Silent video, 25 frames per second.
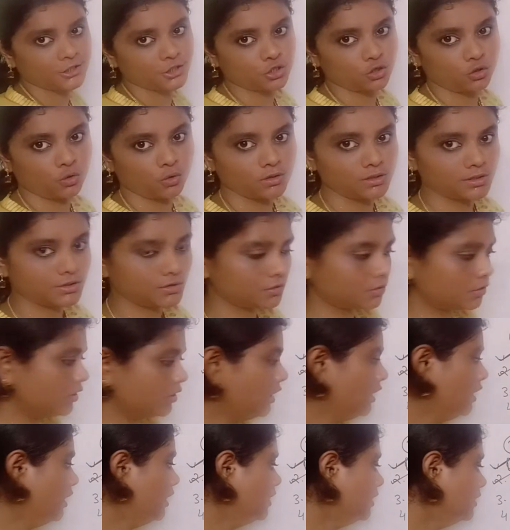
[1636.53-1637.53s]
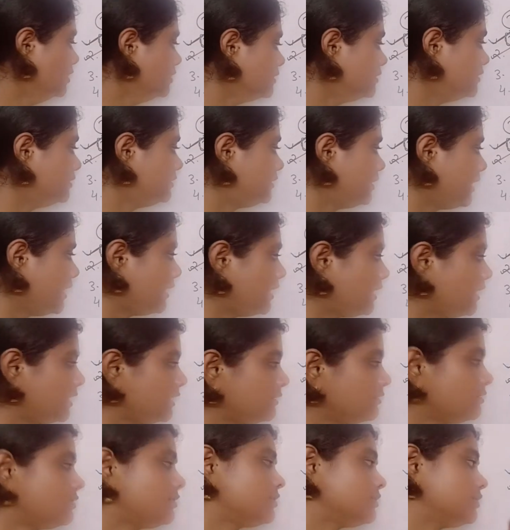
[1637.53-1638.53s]
also. There
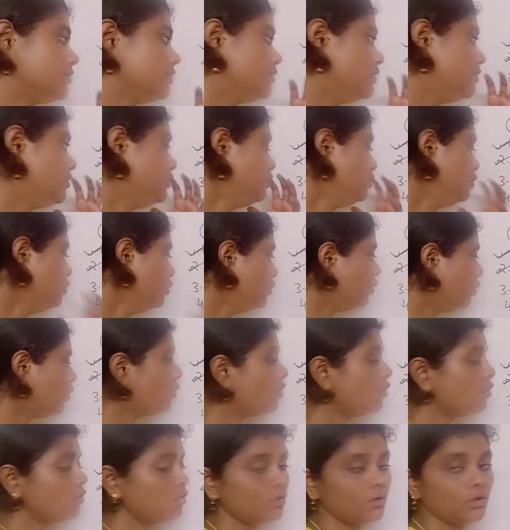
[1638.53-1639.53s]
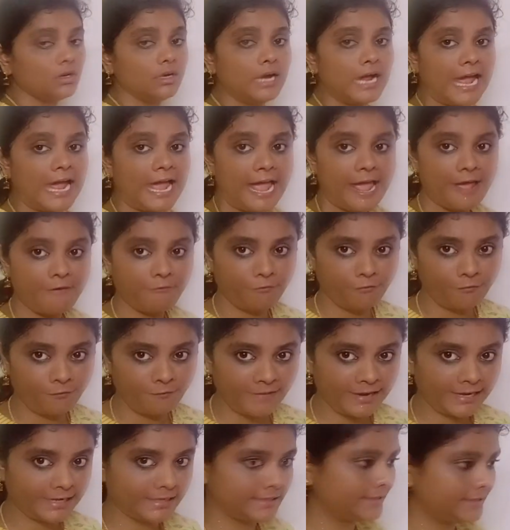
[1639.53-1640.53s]
is no
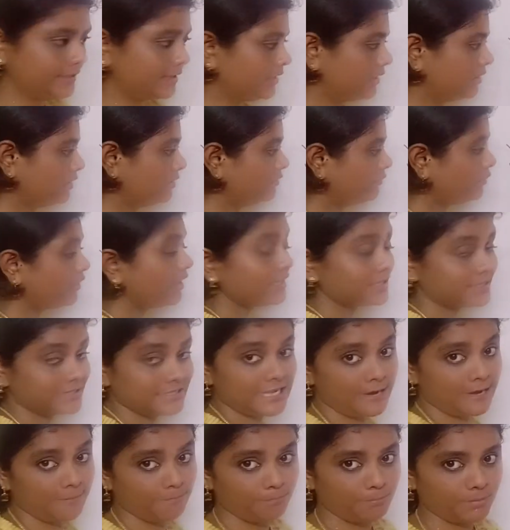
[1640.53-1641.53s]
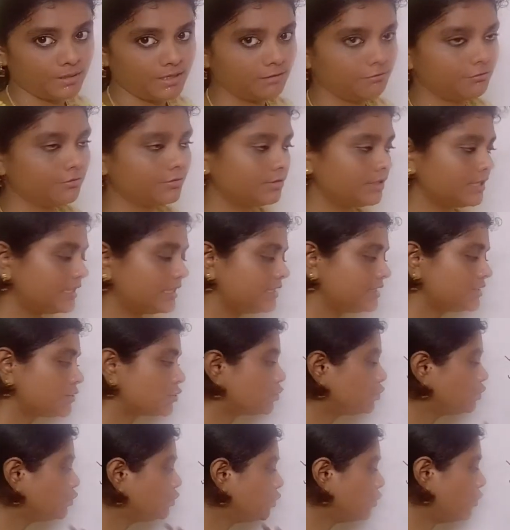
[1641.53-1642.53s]
effect. For example, there is
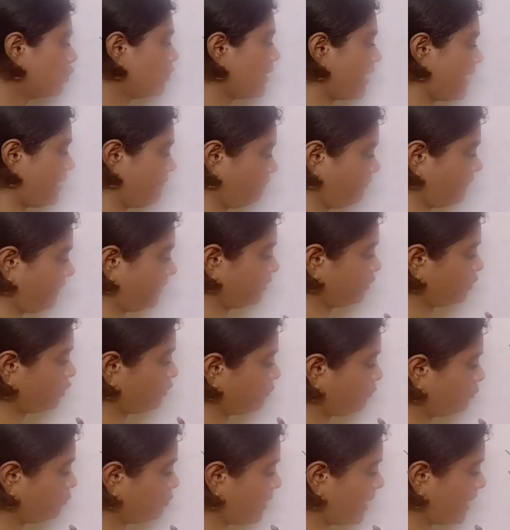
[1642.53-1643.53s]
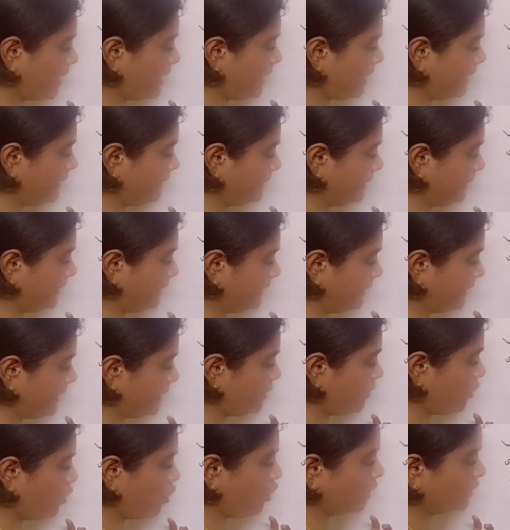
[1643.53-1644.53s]
no effect of one entity
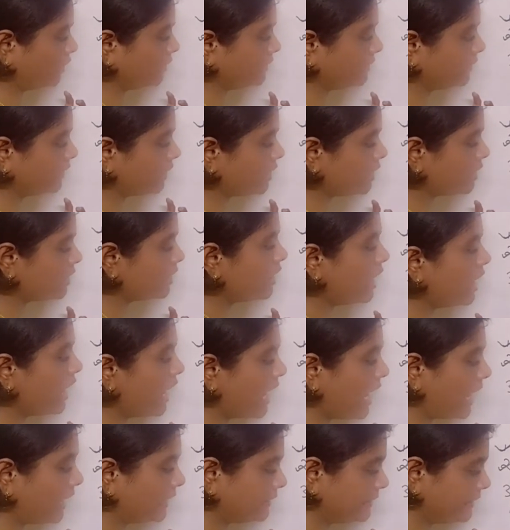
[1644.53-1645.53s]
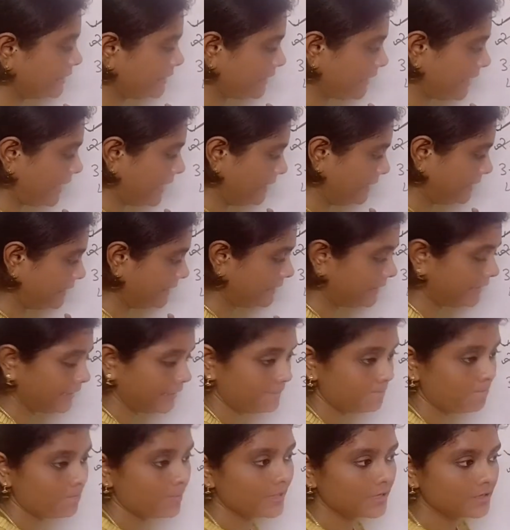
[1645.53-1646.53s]
on the other
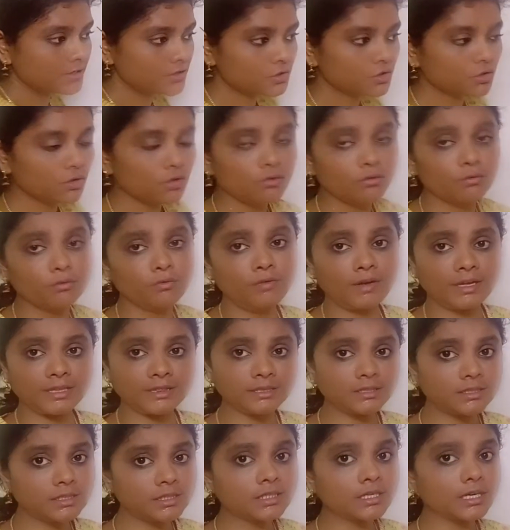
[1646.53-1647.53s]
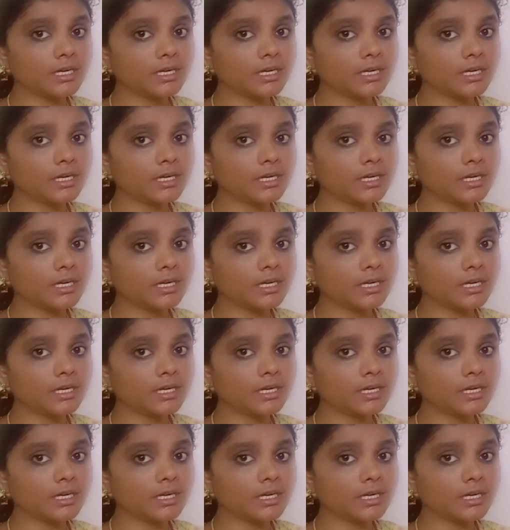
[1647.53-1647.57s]
entity. So whether